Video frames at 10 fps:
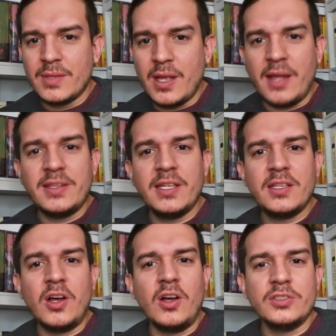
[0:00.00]
I think
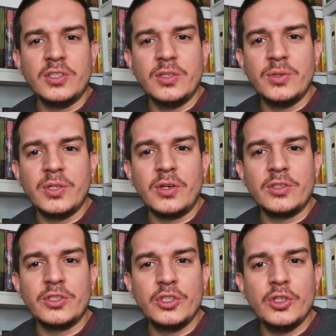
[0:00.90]
also there are
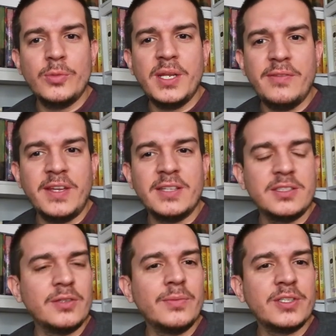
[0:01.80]
too many fans of
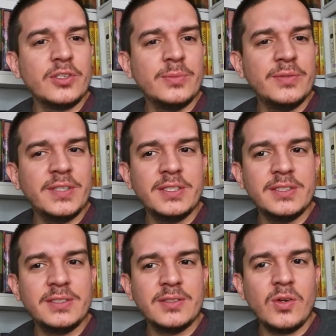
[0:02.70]
the original
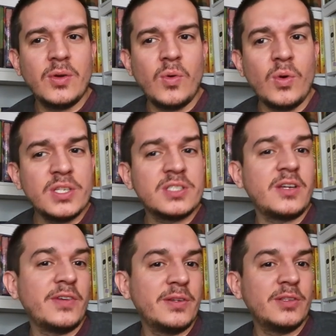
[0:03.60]
movies, or
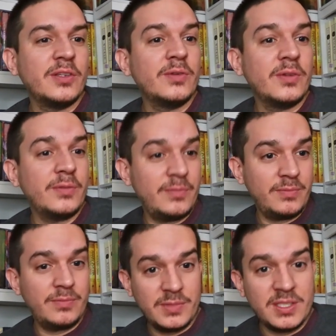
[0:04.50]
discovering the
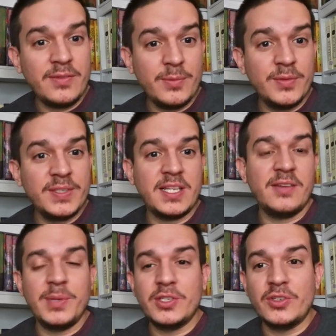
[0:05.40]
7 movies that I have
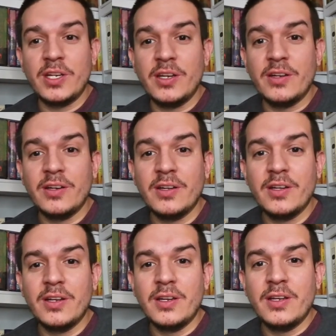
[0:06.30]
pictured here,
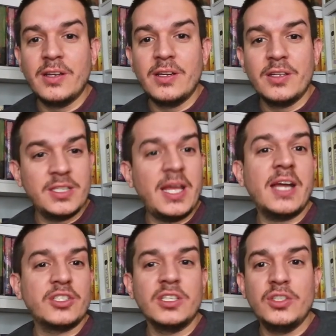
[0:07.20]
to
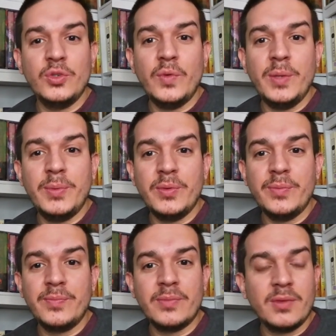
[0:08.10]
actually do a reboot.
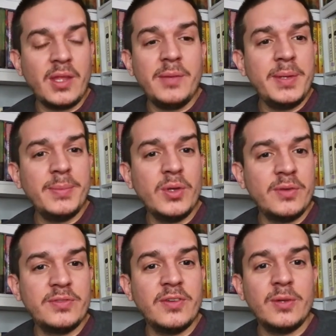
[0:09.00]
A lot of people have
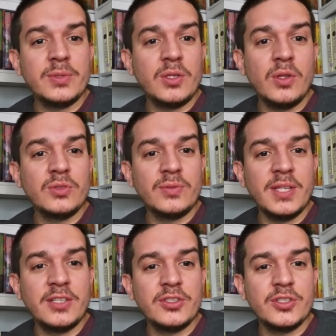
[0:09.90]
developed a close
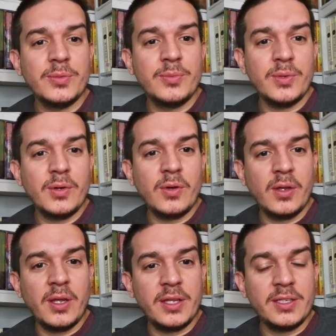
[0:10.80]
relationship
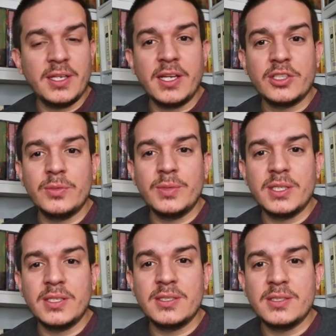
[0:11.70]
and connection with
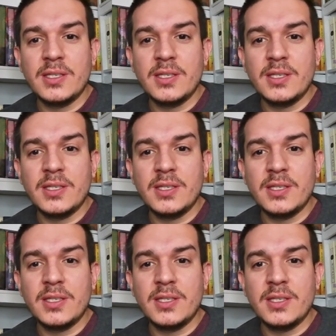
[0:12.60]
this.